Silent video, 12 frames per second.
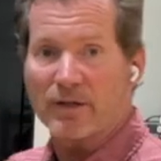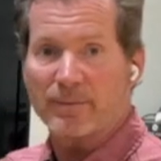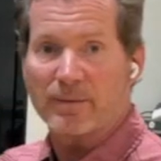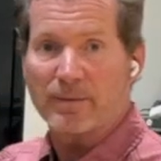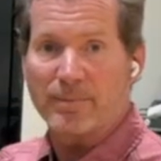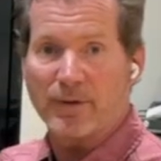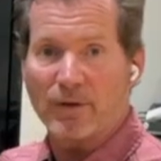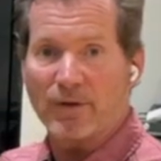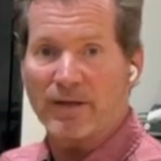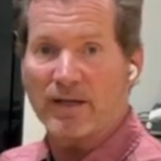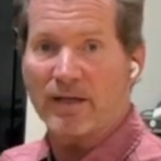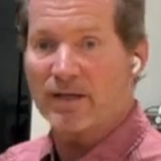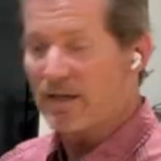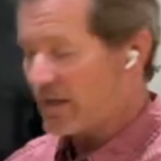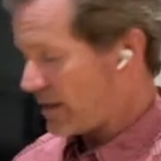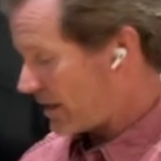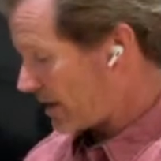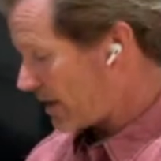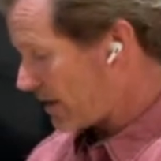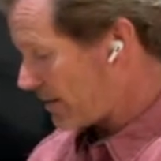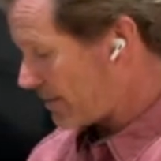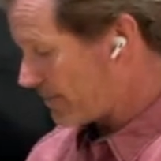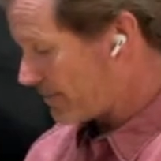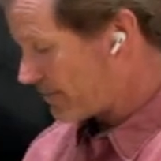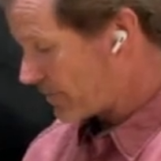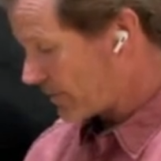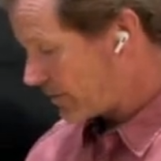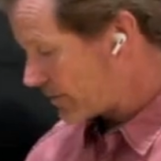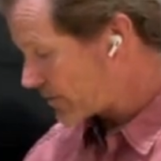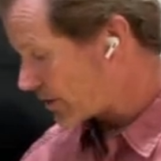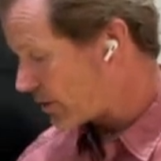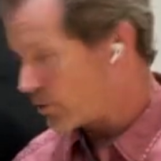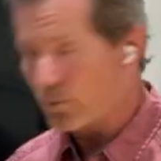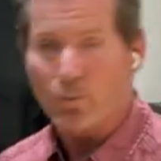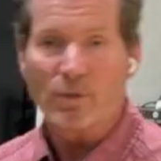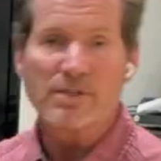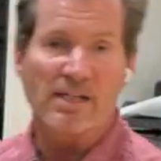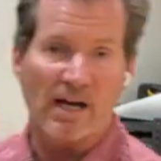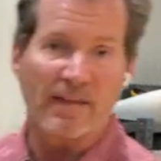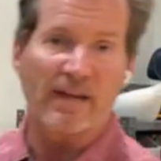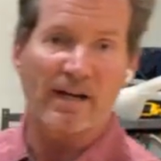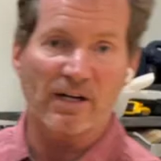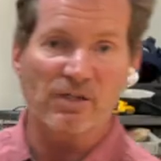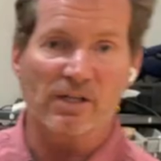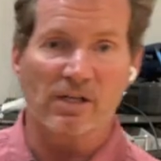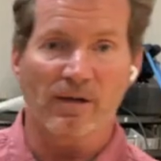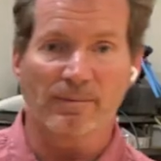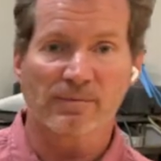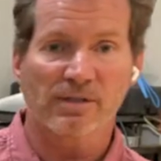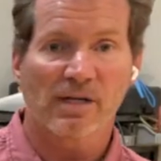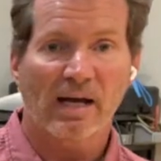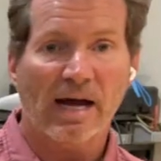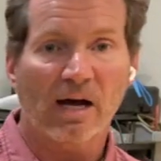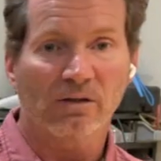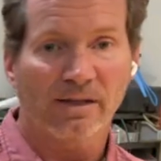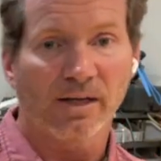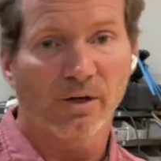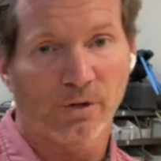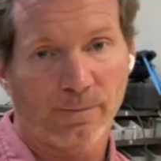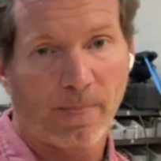that I'm going to be building. So we'll see how that actually comes out later.